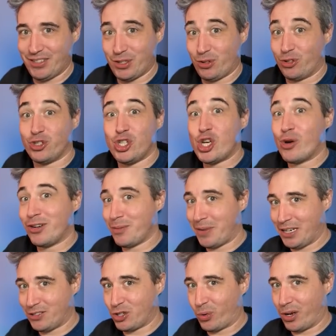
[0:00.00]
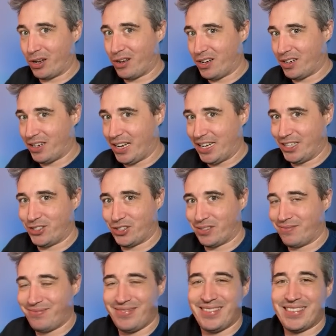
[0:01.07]
So there's no debates going on, and it
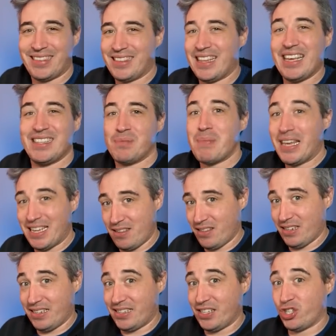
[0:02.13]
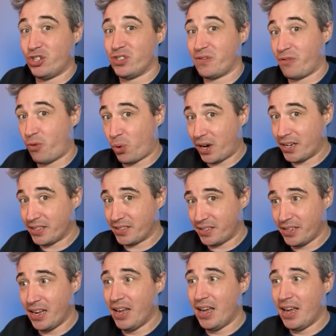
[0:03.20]
just it's making the decisions for us.